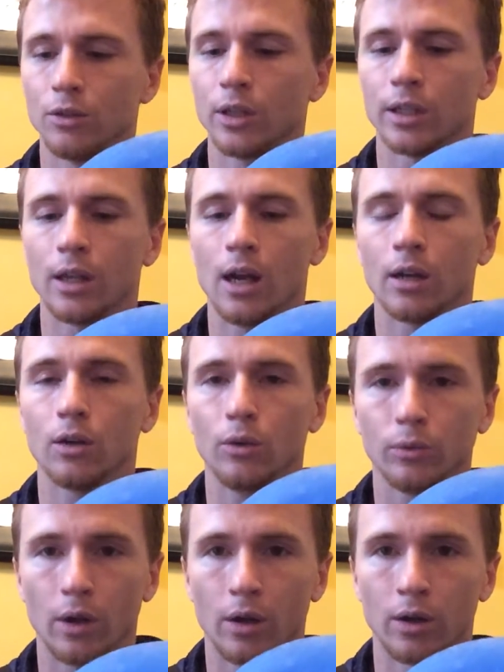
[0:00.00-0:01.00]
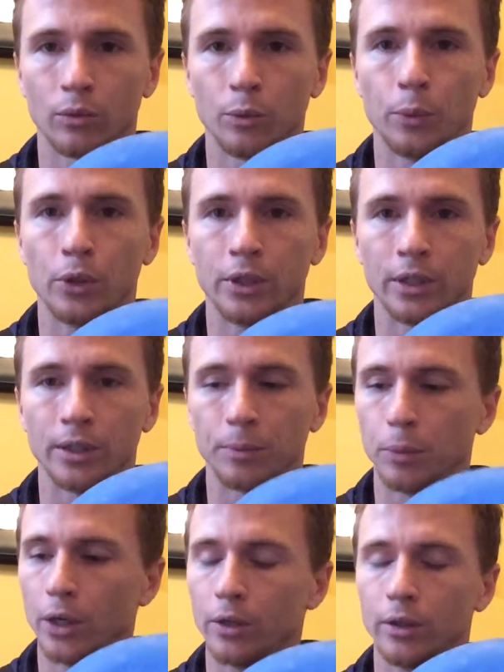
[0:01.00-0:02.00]
You cannot go wrong with putting a
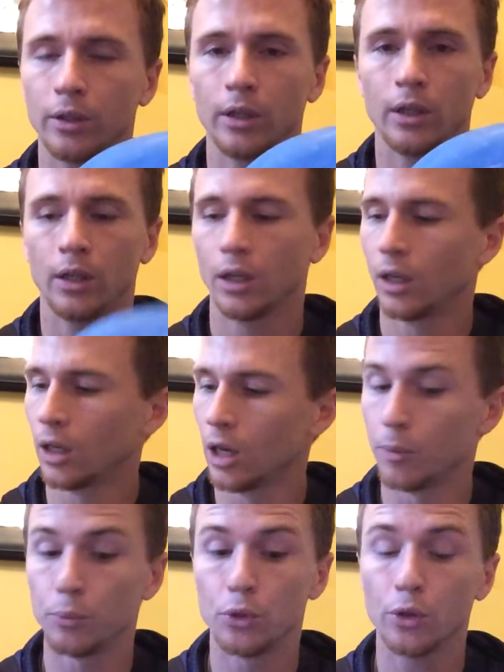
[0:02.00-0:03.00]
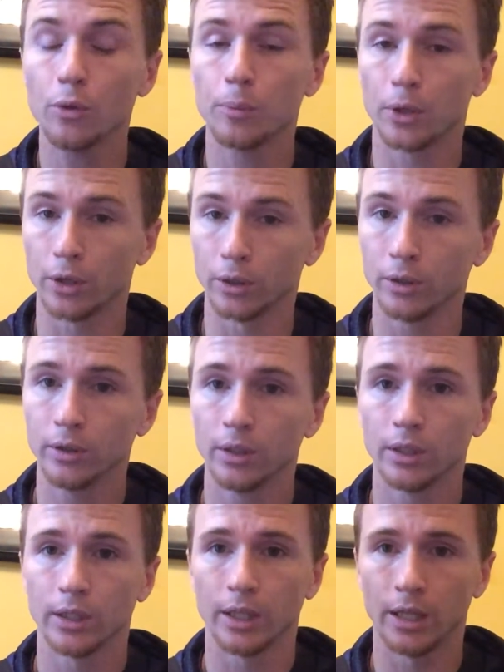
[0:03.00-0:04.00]
putter, a pure putter,
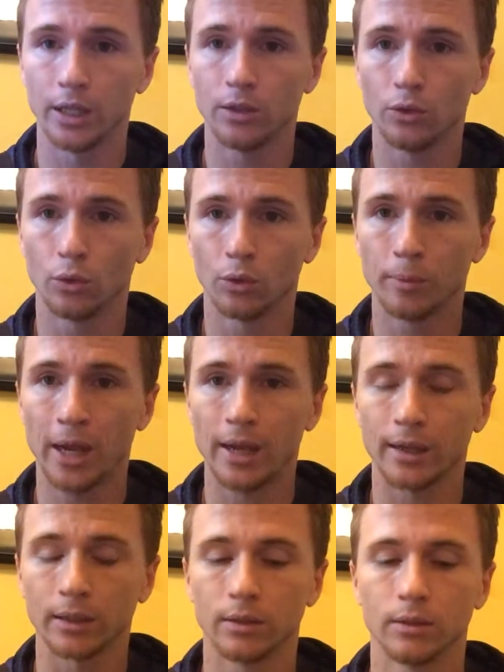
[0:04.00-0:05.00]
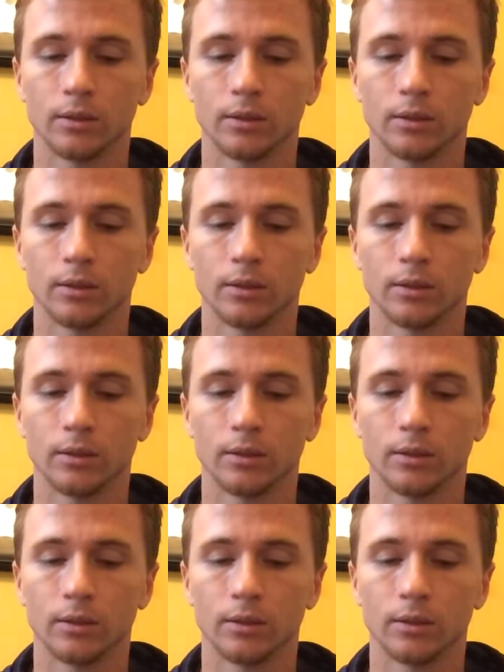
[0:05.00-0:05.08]
in your bag.